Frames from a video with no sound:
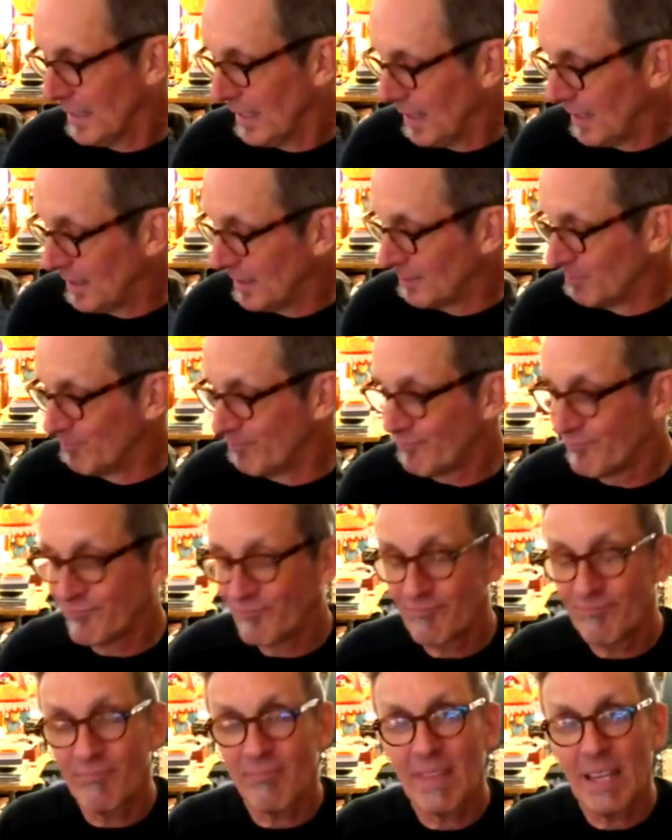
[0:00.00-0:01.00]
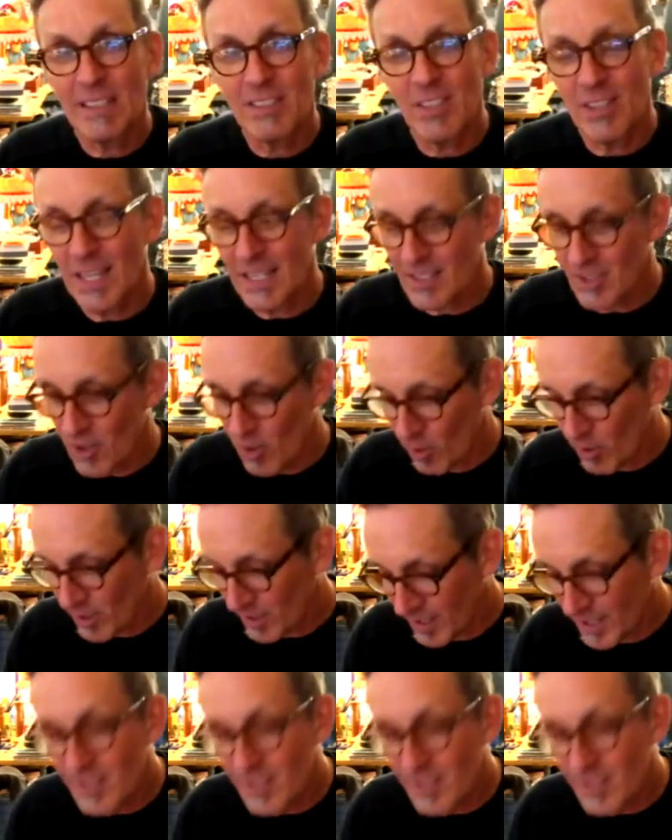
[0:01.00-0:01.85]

So that's going.